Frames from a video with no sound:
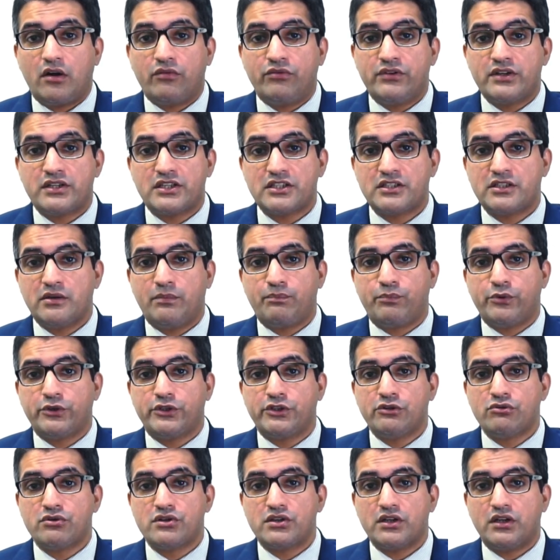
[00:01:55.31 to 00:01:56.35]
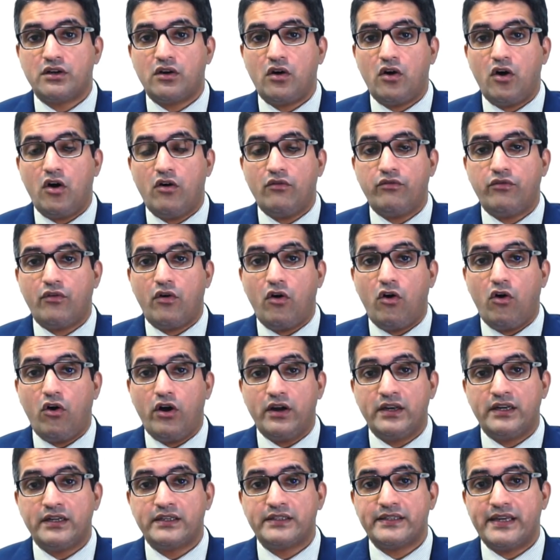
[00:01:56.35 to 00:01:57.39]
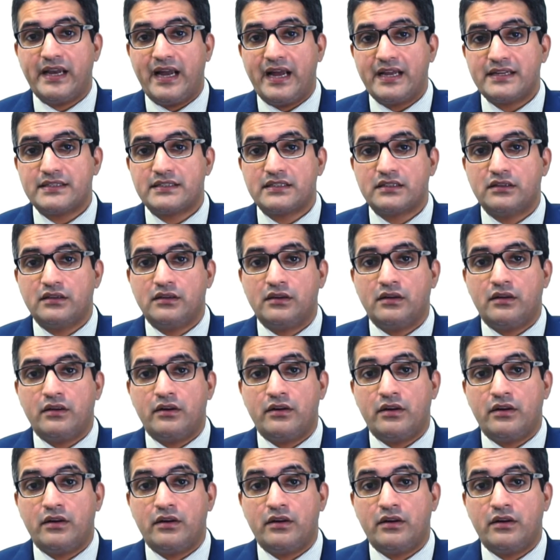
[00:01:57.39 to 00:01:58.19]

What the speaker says: This is a producer of oil and gas.